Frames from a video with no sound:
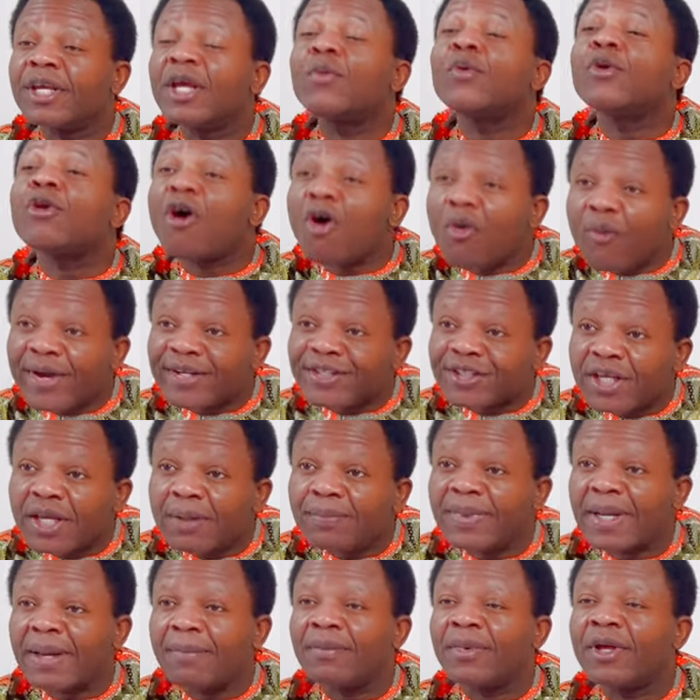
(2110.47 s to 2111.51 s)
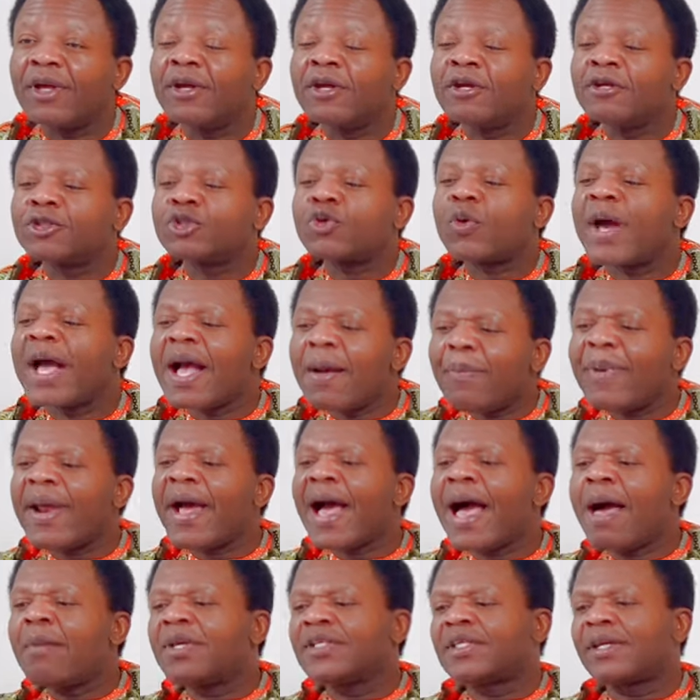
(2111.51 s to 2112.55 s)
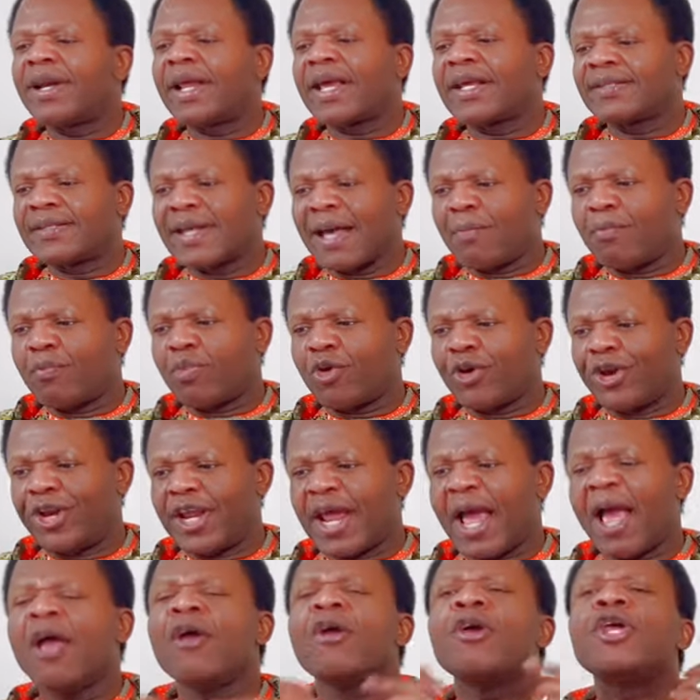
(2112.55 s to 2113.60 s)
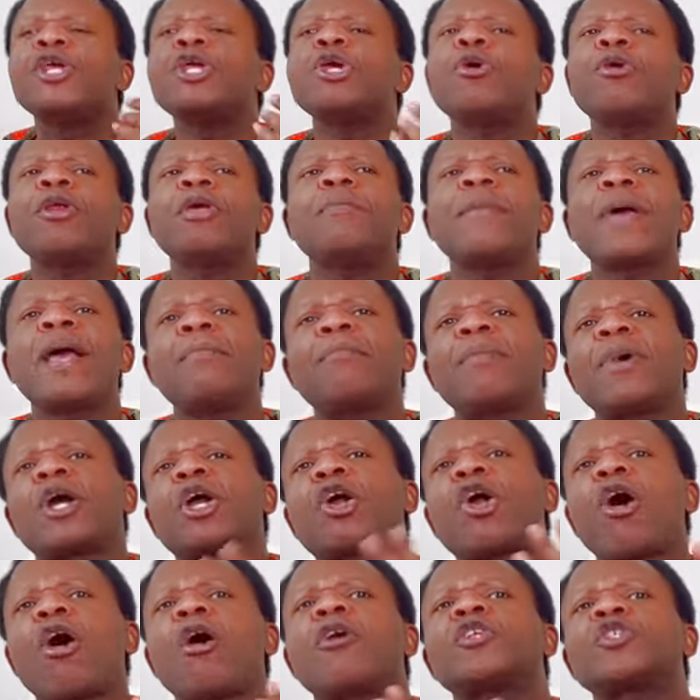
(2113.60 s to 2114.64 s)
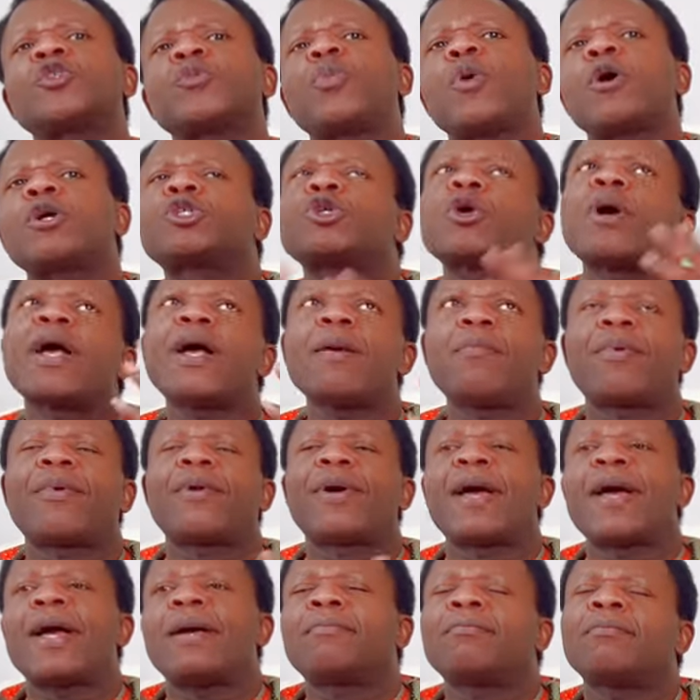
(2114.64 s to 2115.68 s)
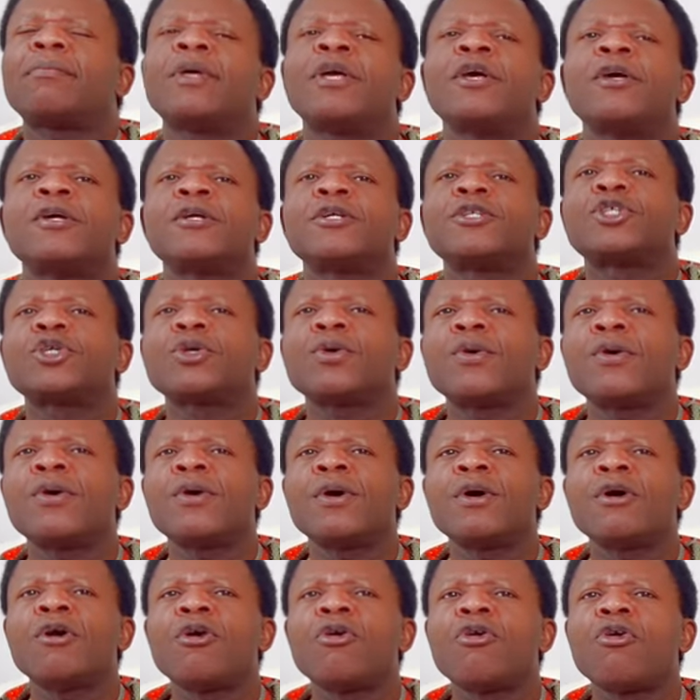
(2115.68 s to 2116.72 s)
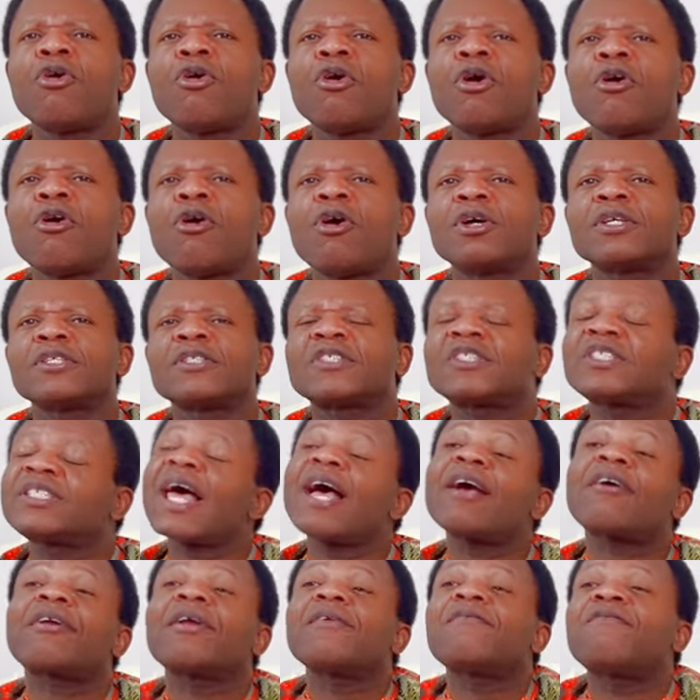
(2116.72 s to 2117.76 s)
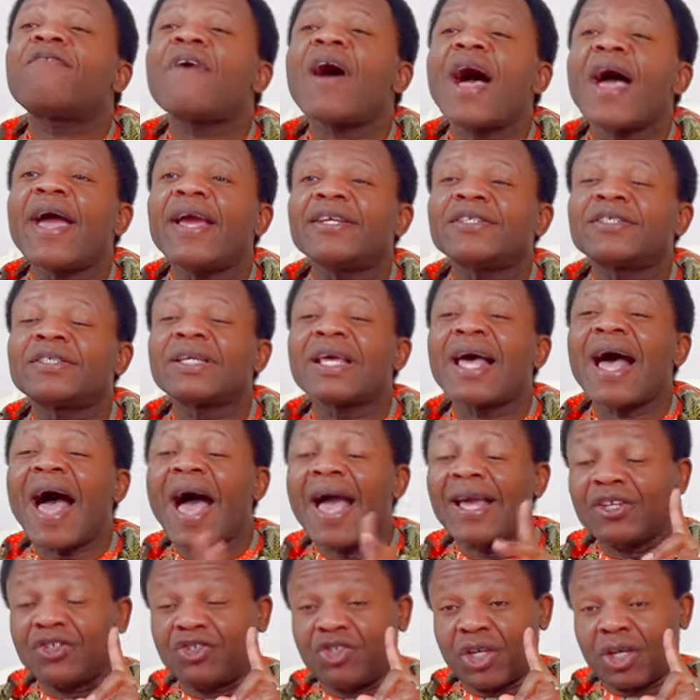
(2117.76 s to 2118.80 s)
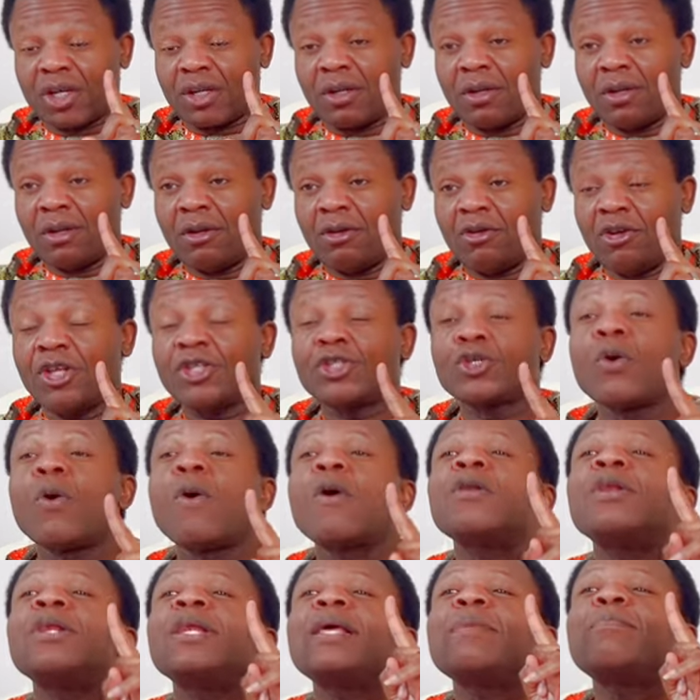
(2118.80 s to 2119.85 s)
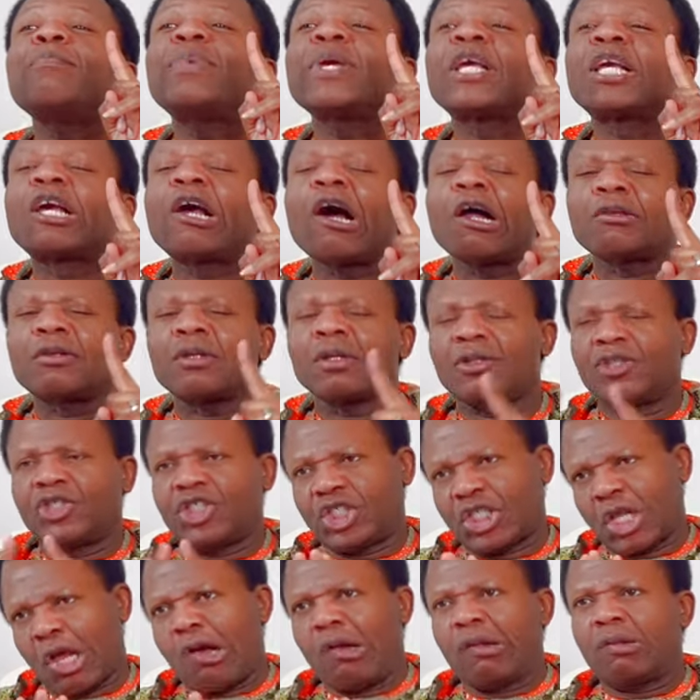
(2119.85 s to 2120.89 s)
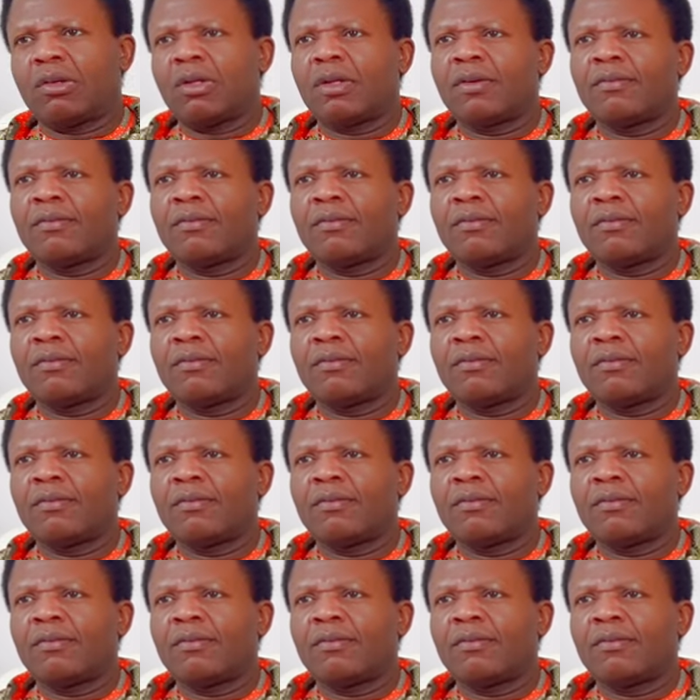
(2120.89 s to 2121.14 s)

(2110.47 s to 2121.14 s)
He will always keep them. So Abraham is an example here. You remember God spoke to Abraham to sacrifice Isaac, his only begotten son.